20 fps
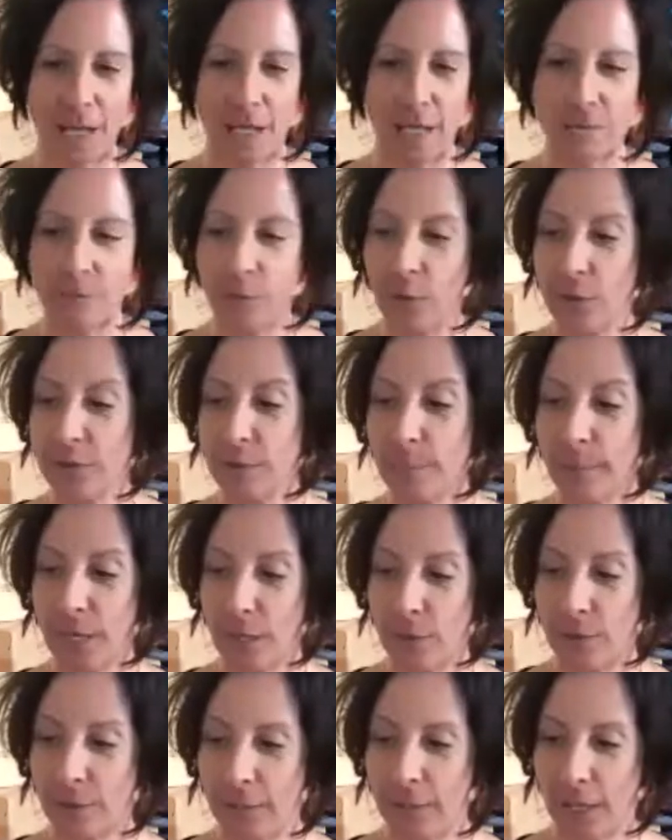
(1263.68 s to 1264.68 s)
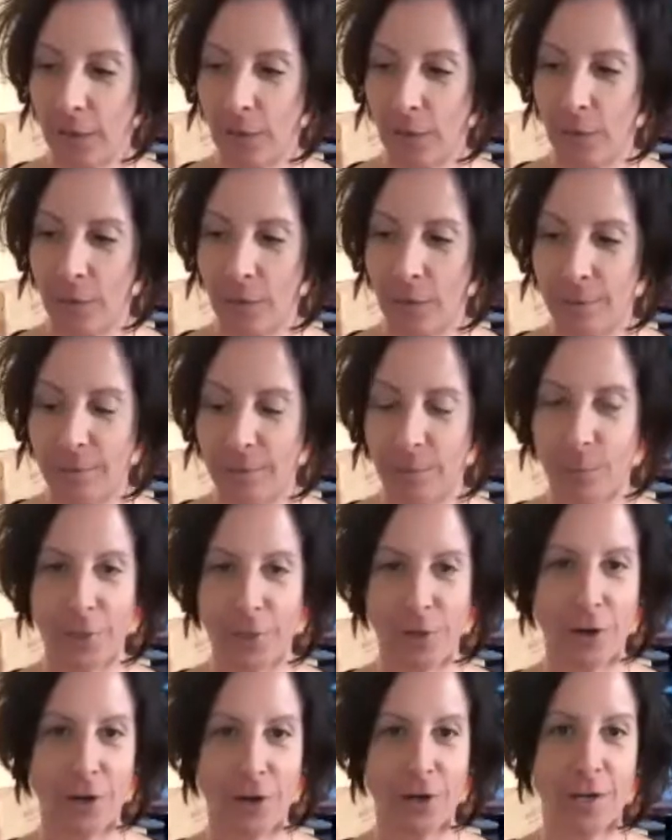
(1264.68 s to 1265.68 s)
as far as parallel, I mean, we
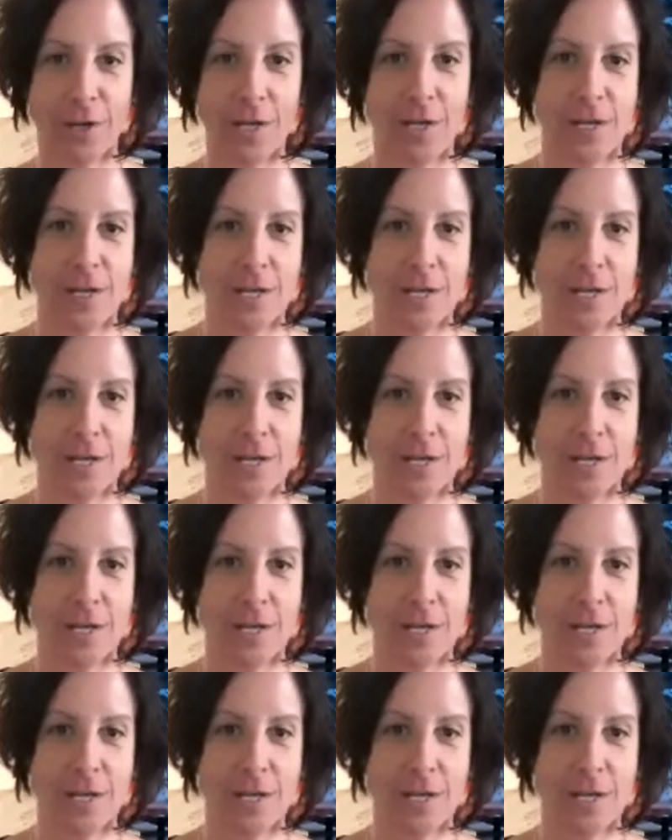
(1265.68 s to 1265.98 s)
are